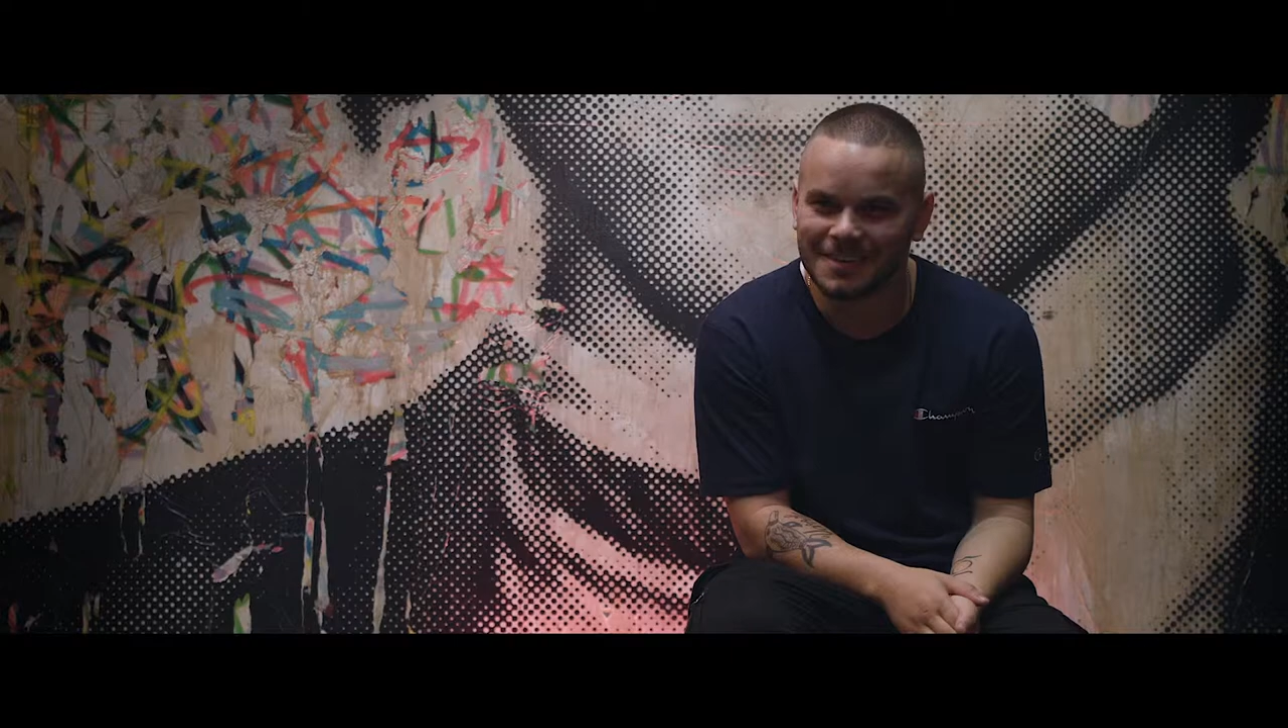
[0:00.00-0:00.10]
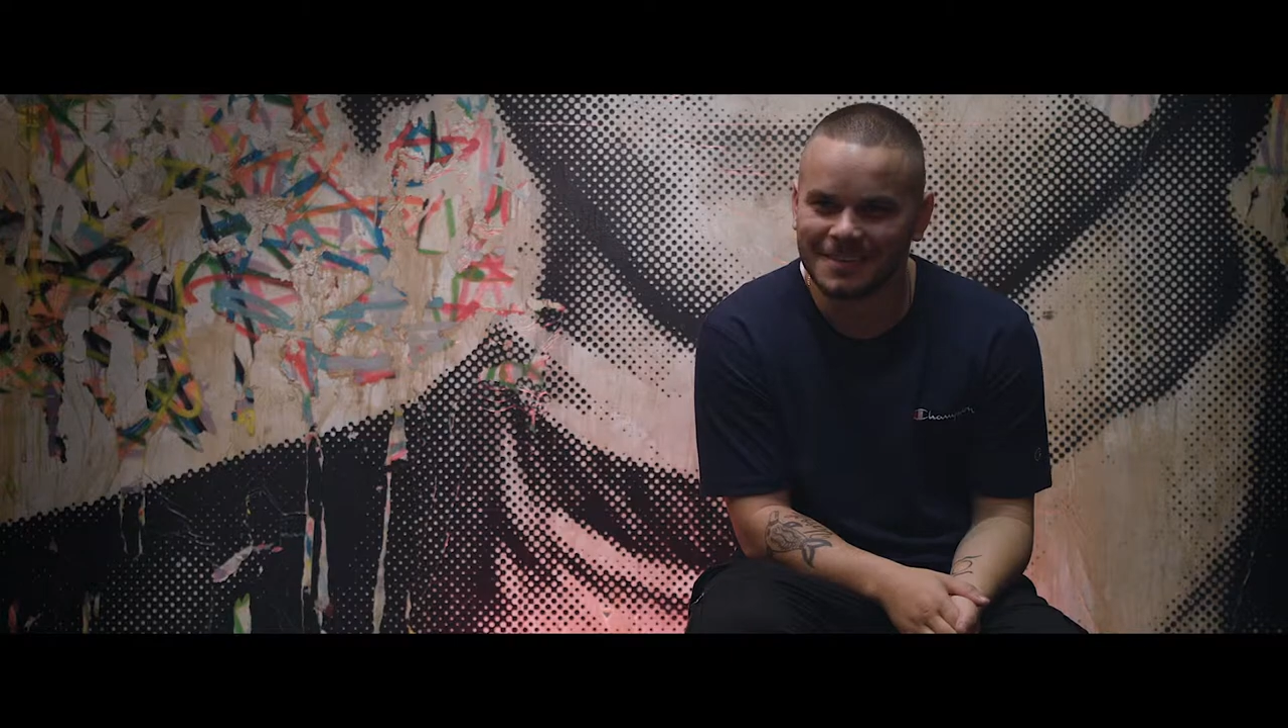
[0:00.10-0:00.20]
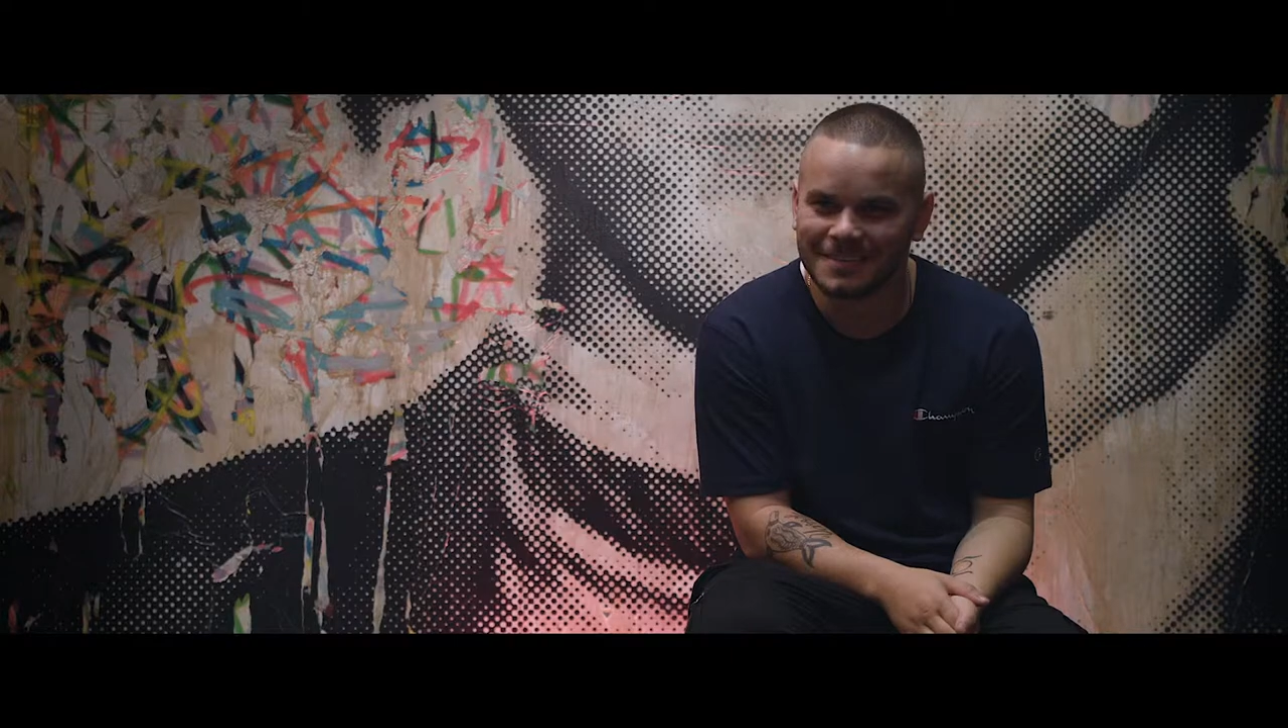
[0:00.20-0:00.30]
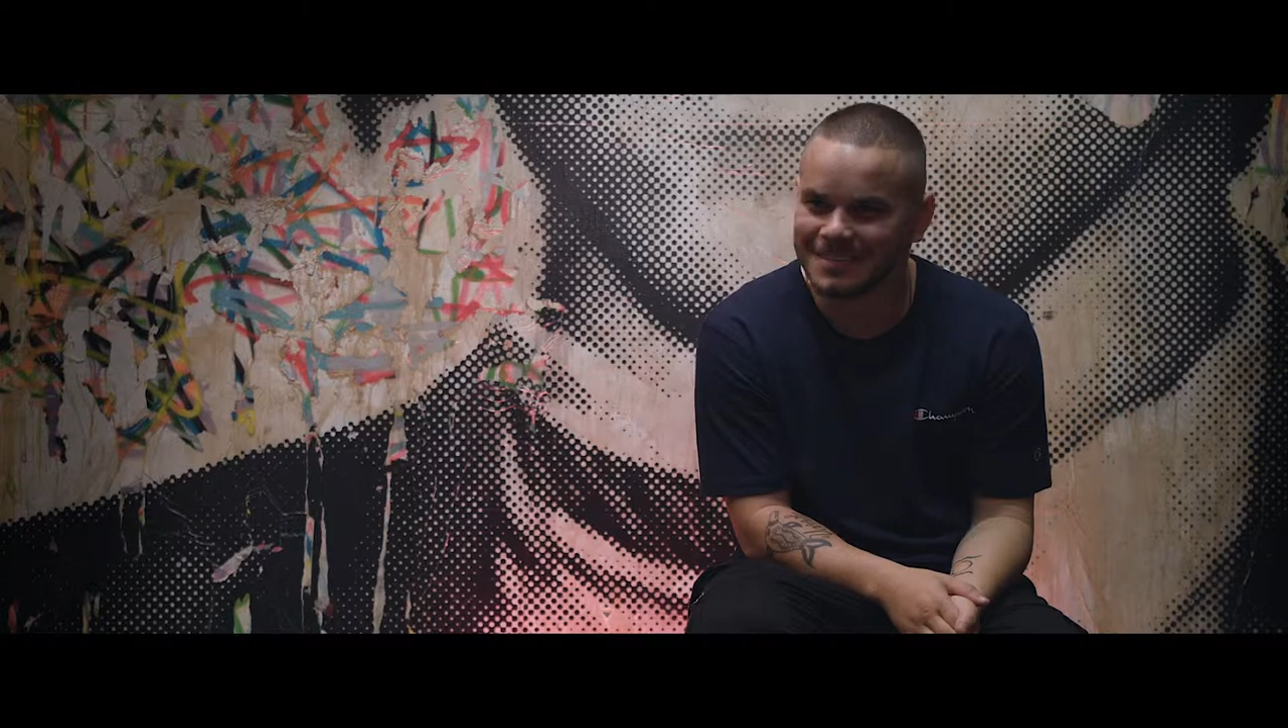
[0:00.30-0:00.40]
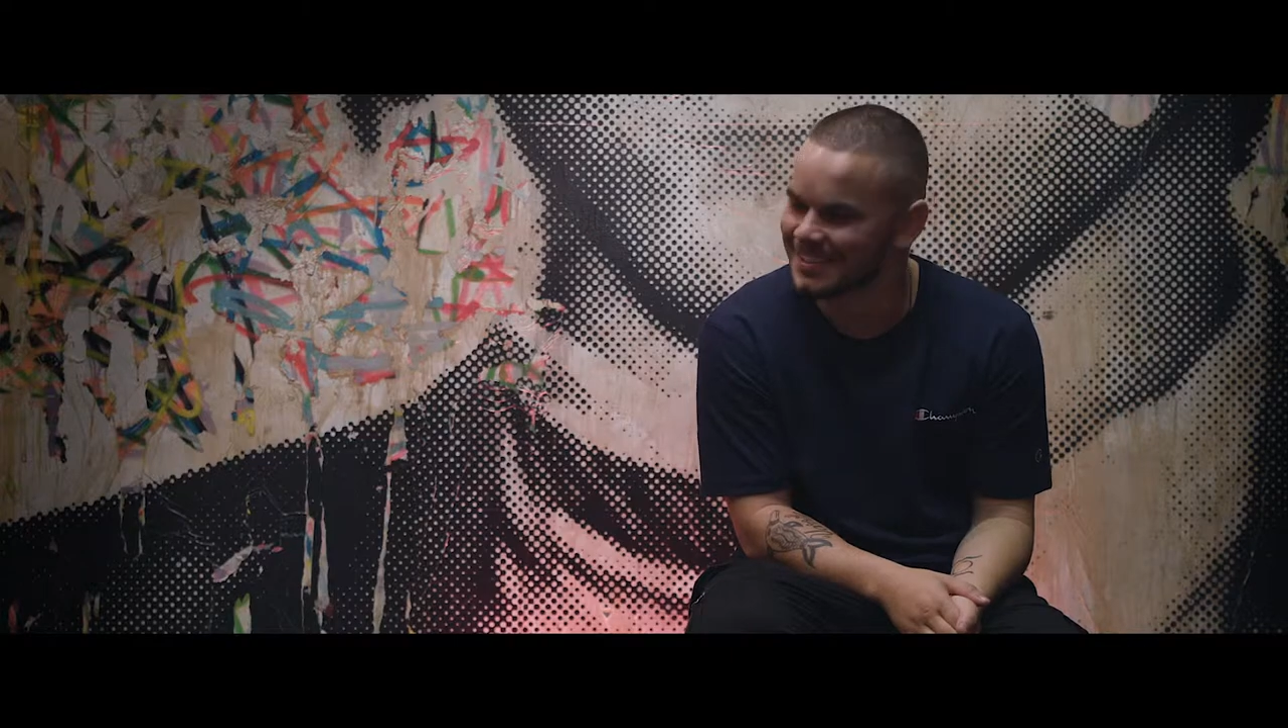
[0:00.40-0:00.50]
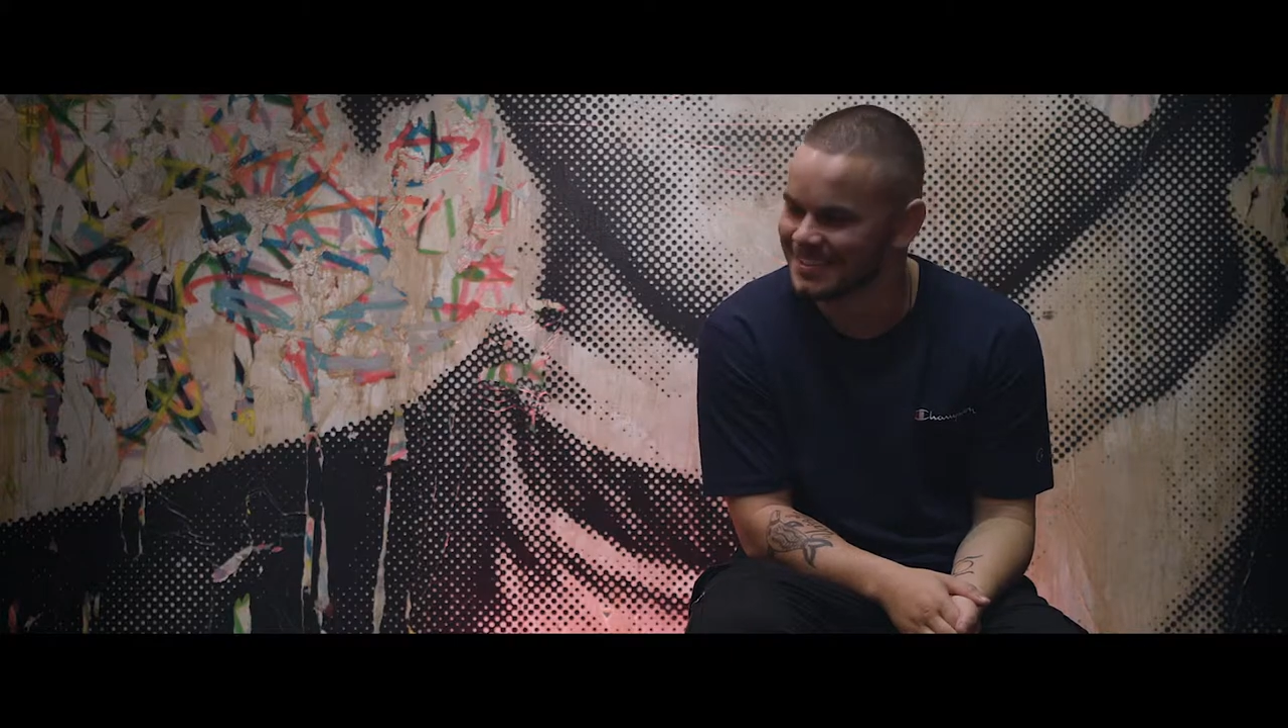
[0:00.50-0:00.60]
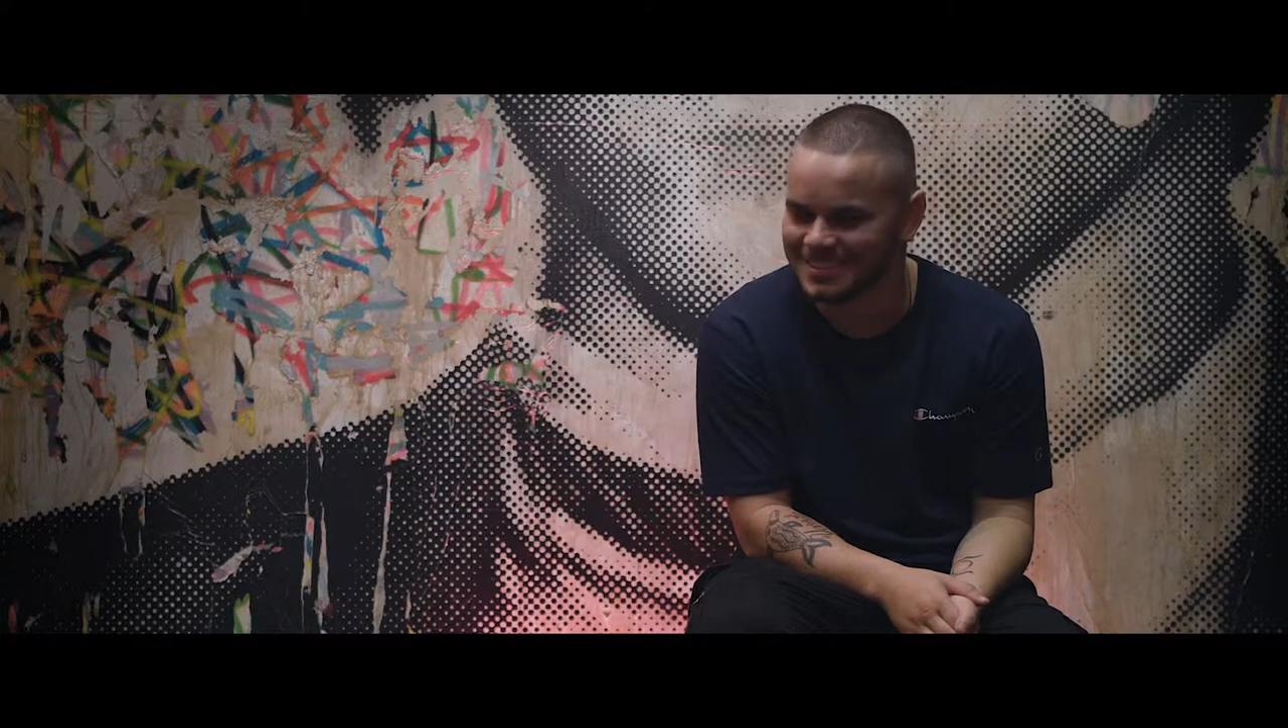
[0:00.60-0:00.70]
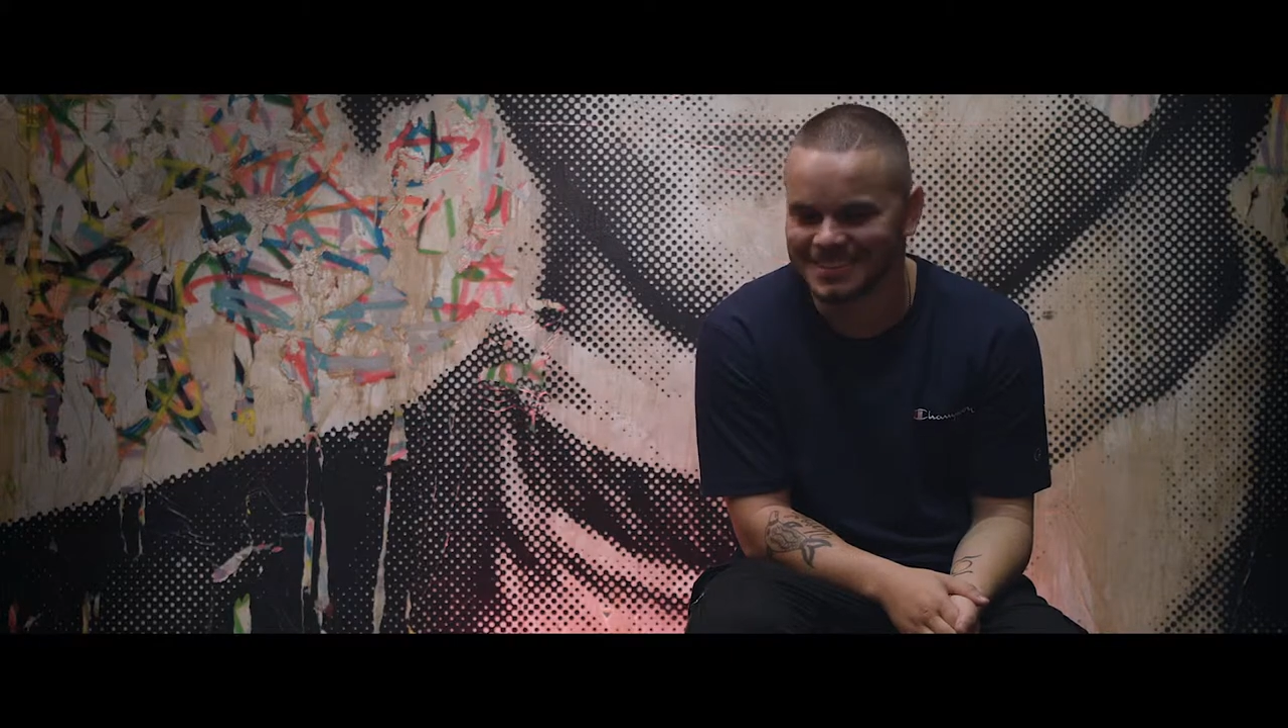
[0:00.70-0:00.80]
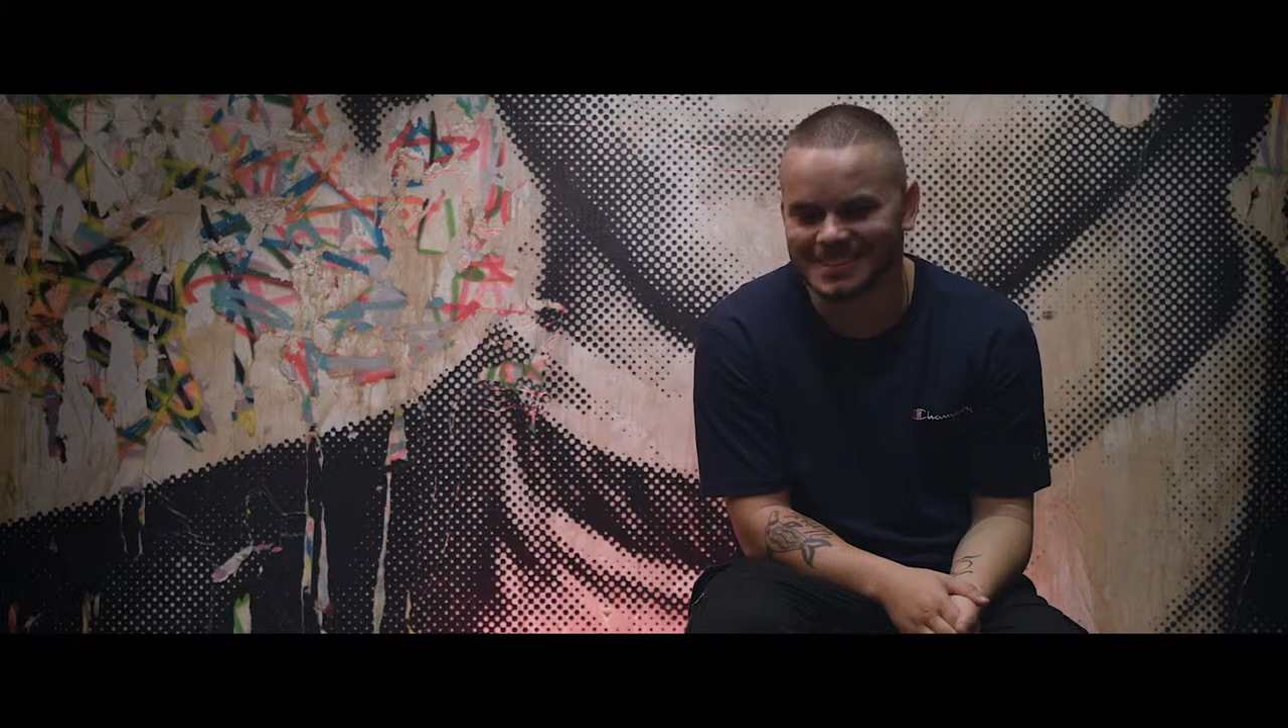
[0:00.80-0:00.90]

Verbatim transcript: That's it,